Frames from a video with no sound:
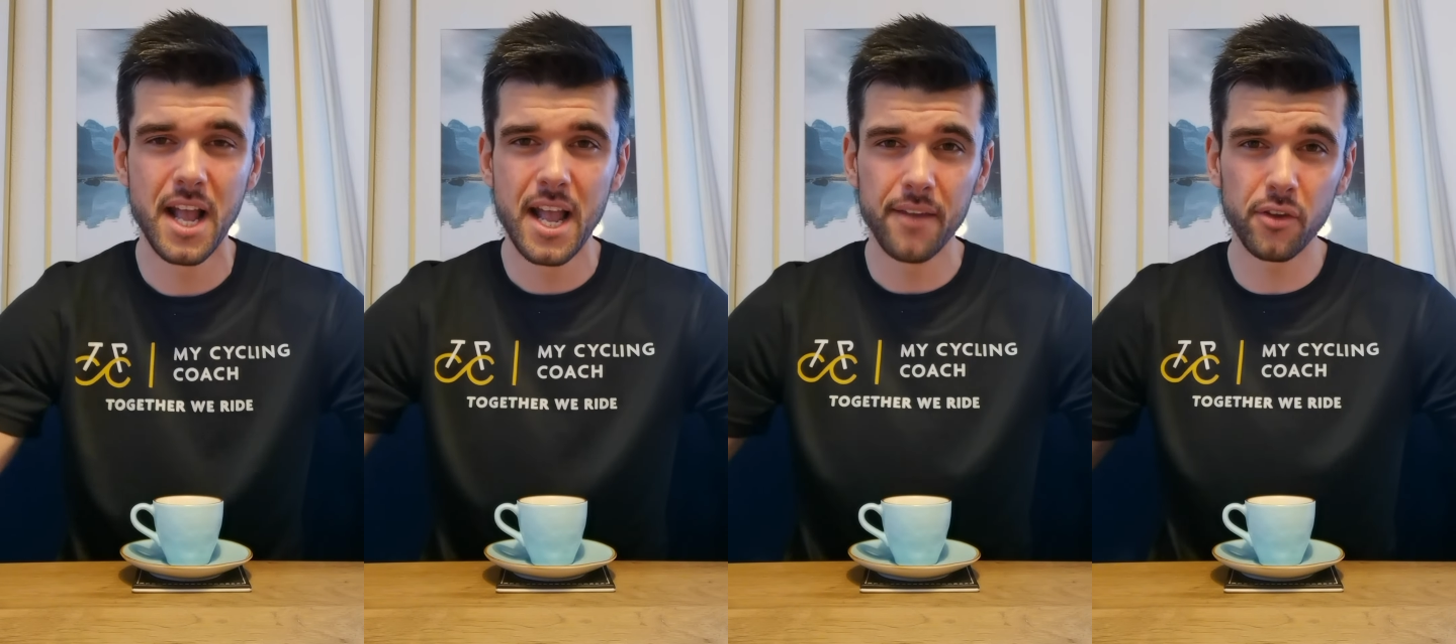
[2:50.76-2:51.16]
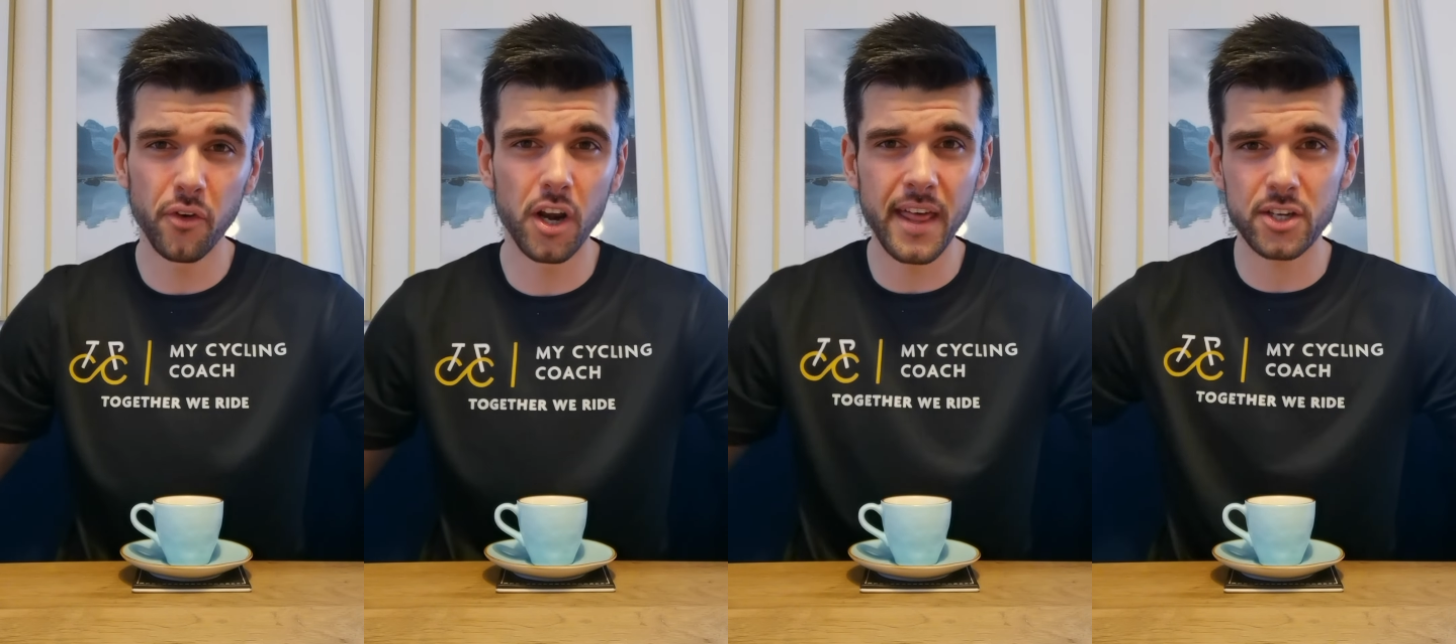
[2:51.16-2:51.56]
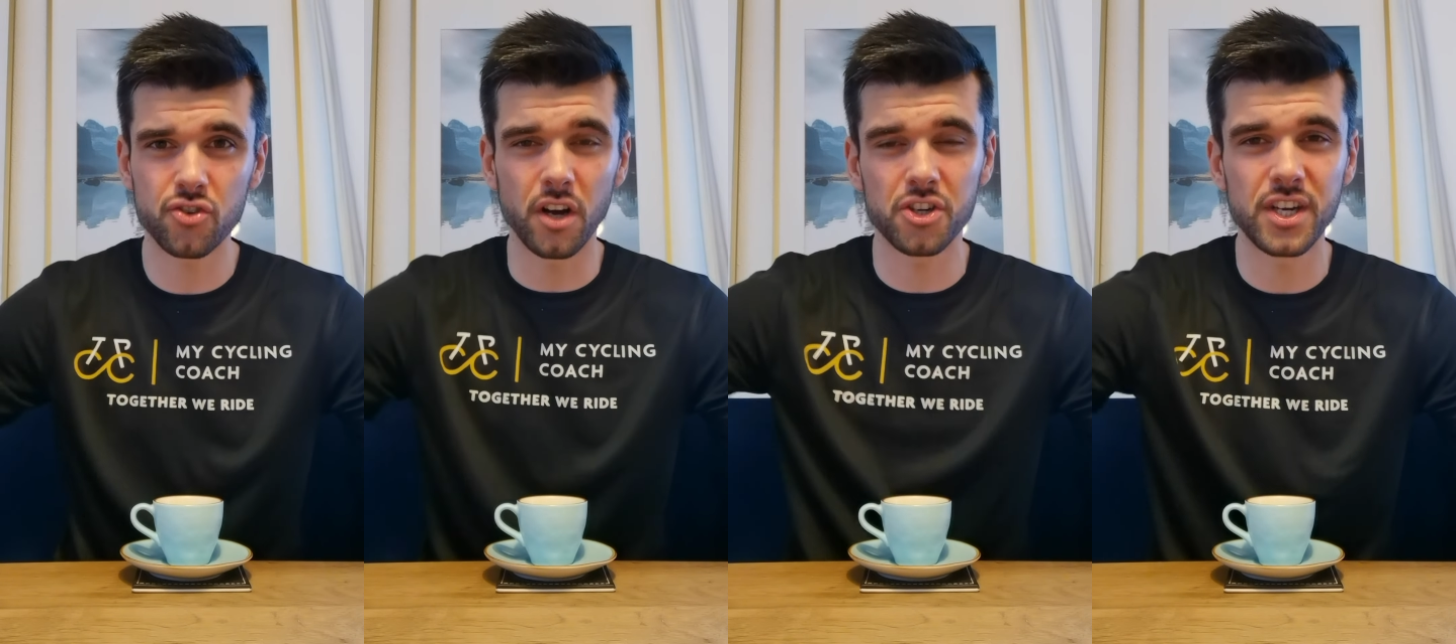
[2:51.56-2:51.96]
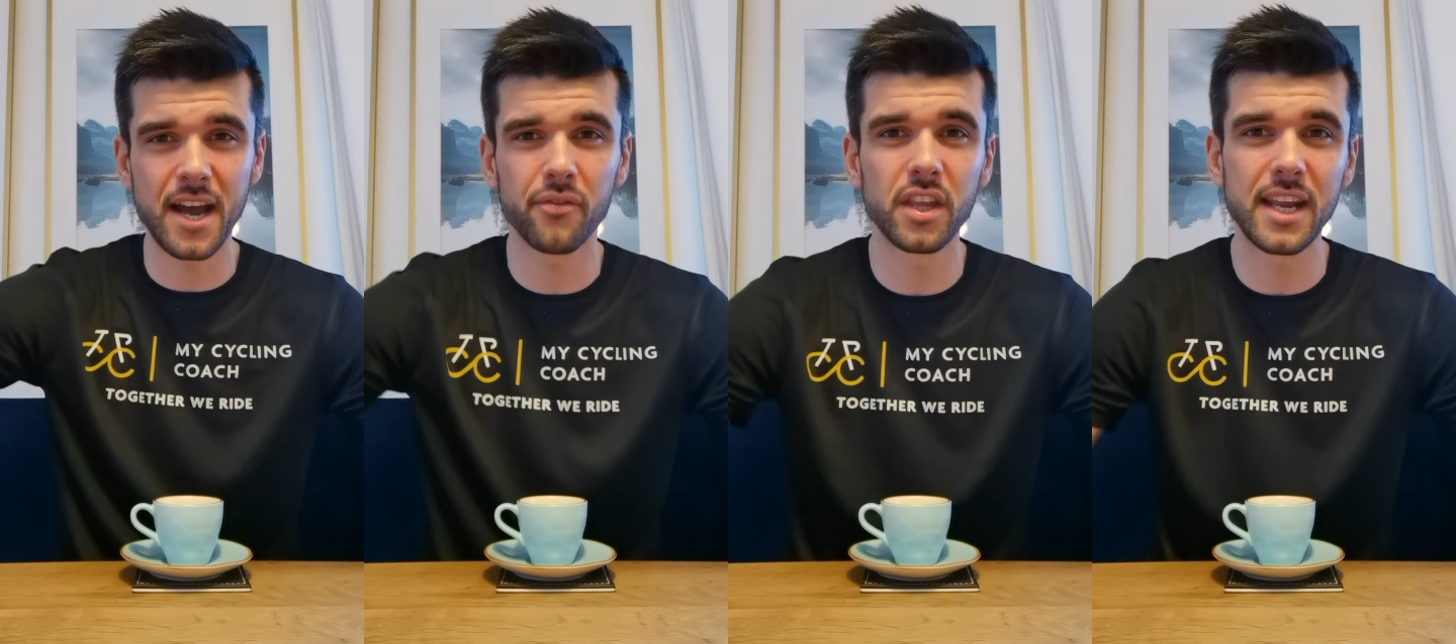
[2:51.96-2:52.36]
if you follow that structure
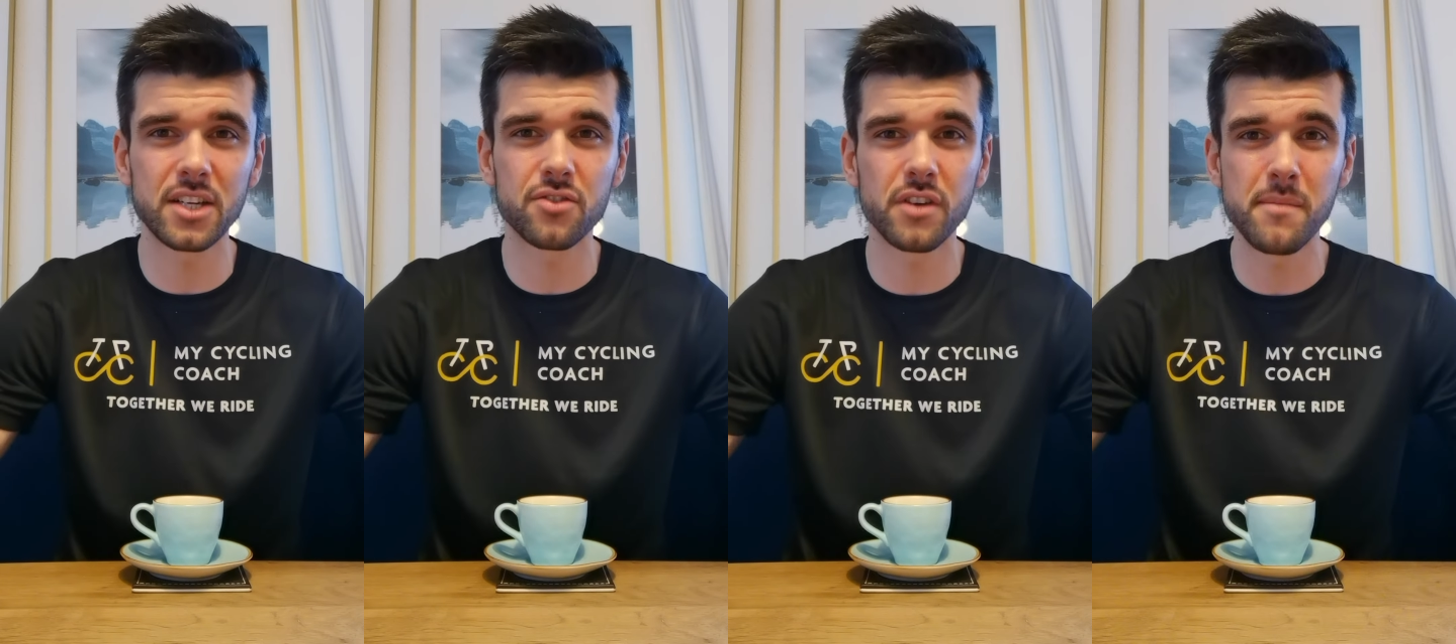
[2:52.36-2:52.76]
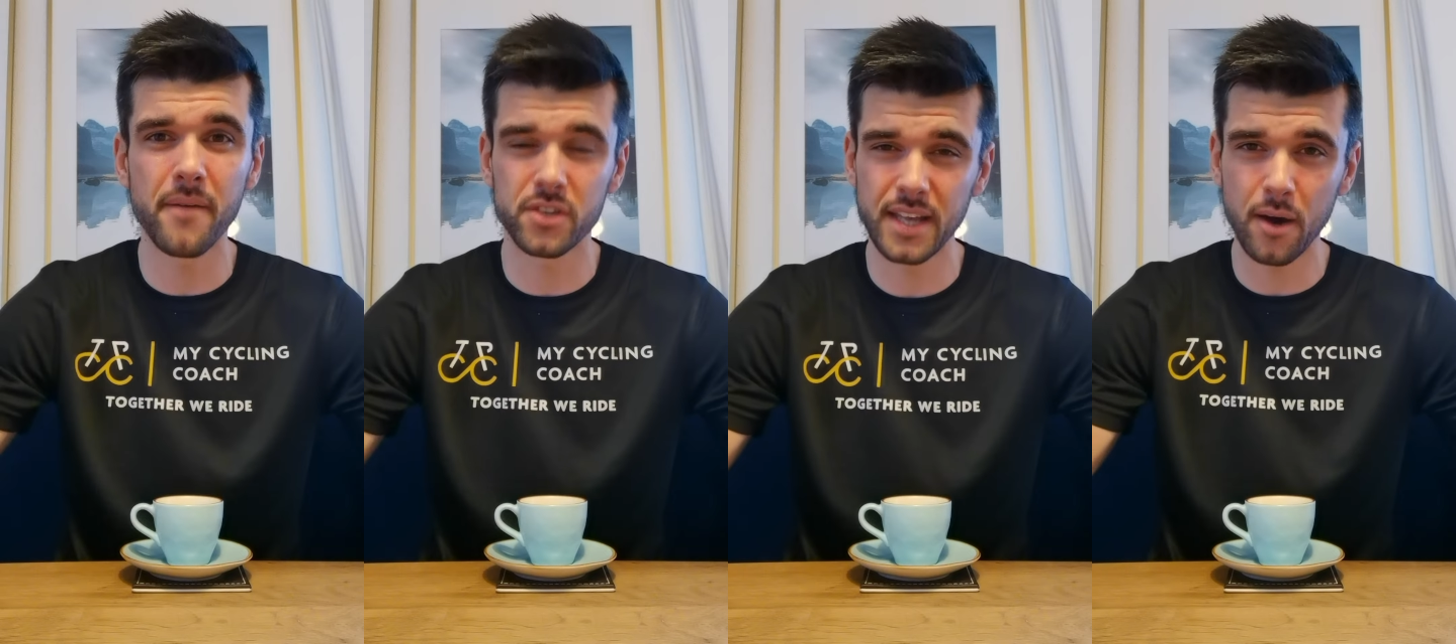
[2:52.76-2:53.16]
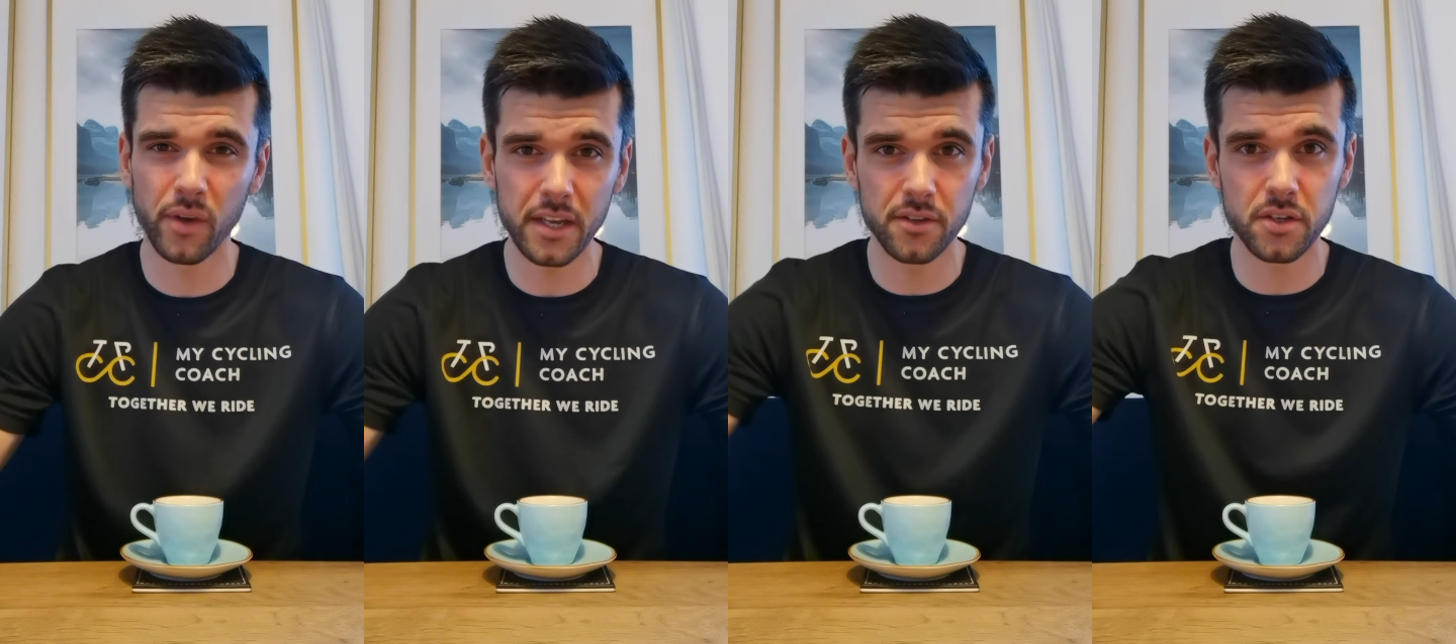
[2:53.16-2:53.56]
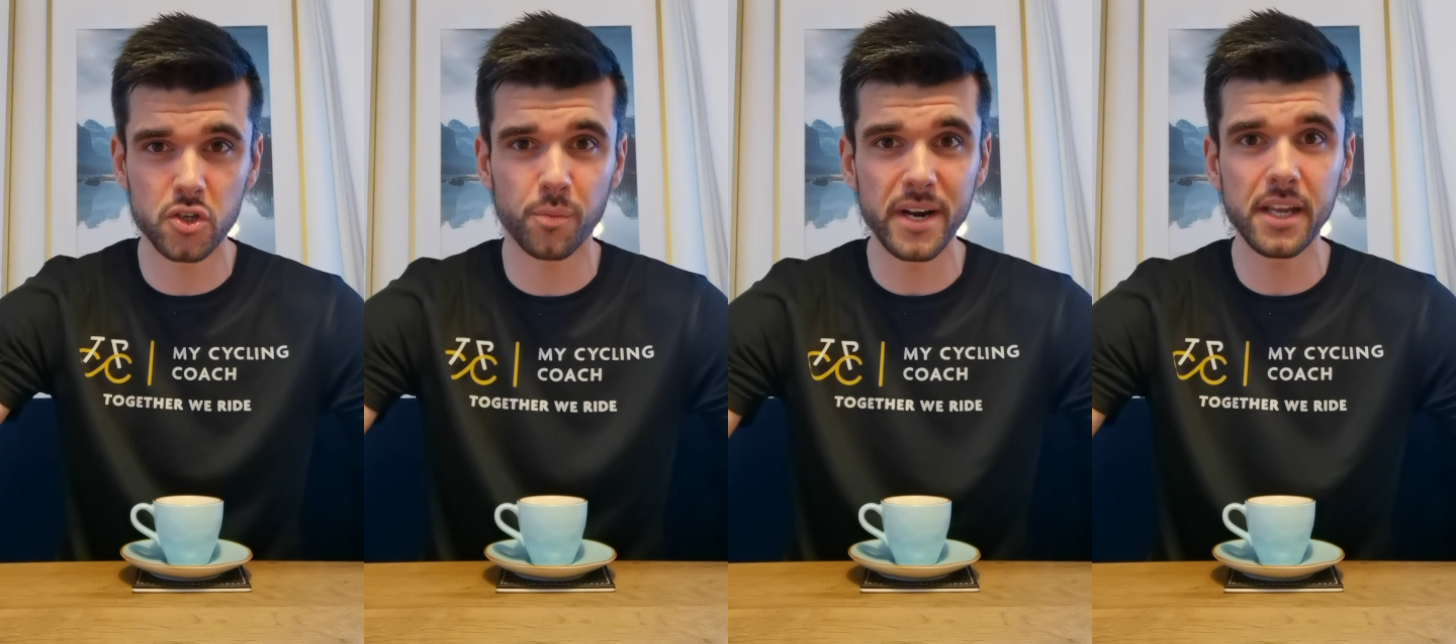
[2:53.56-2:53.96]
now for the next 3 months, that will get you to
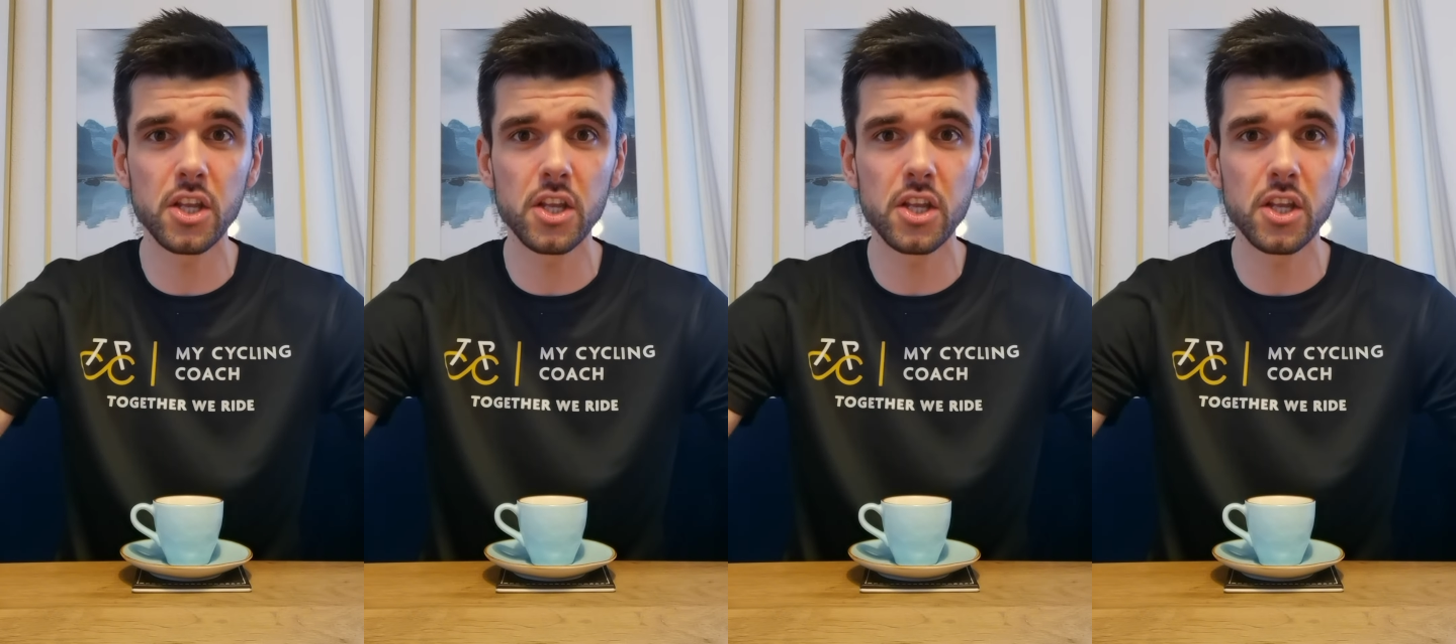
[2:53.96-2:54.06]
spring,